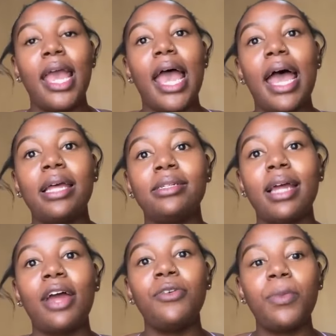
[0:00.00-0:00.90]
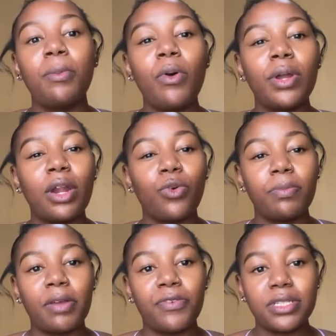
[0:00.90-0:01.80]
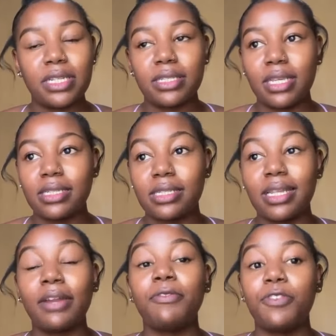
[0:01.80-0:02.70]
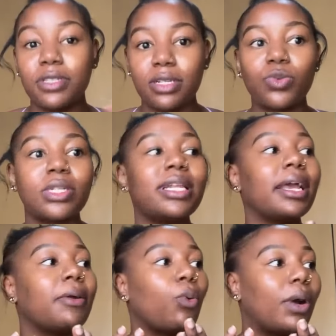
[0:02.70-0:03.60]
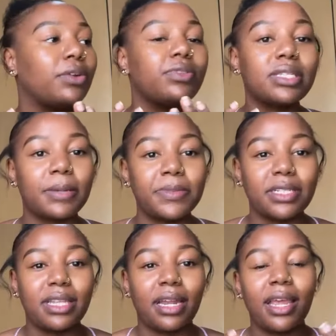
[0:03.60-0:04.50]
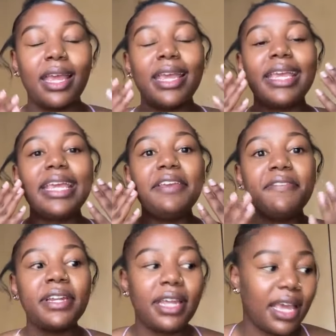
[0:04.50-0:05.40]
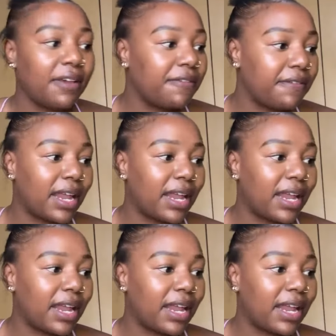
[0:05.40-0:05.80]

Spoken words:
And I remember when I wrote my physics test, is that physics was like one of the subjects that, even if